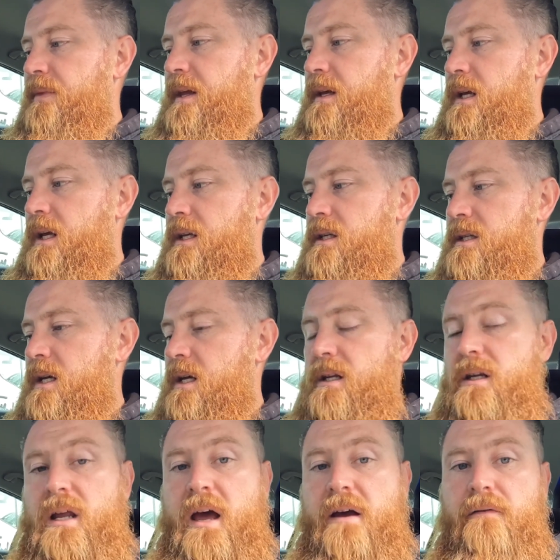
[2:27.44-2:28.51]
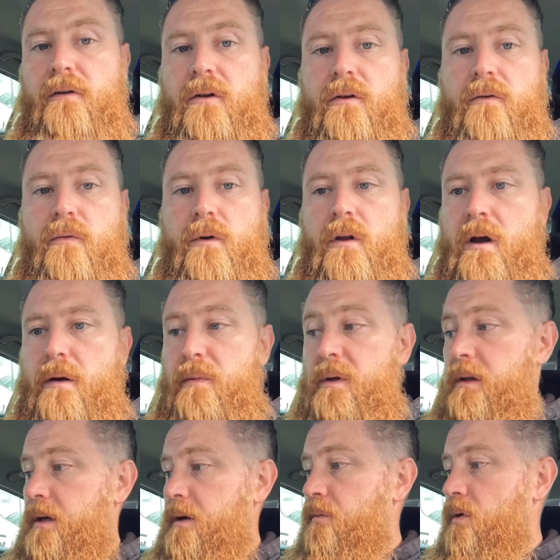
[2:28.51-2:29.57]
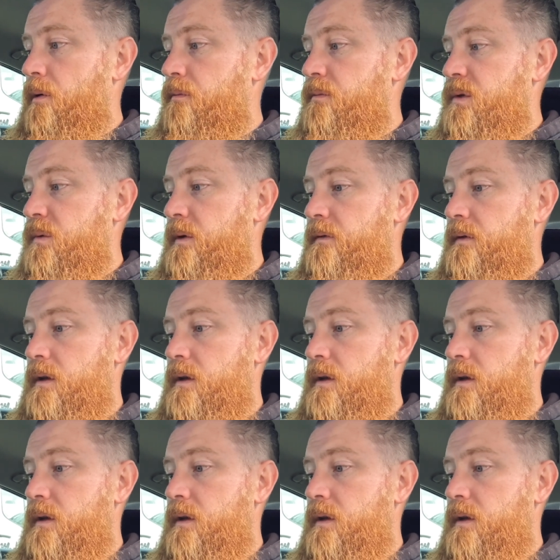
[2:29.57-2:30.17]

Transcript: it tended to have a lot of reliability problems with,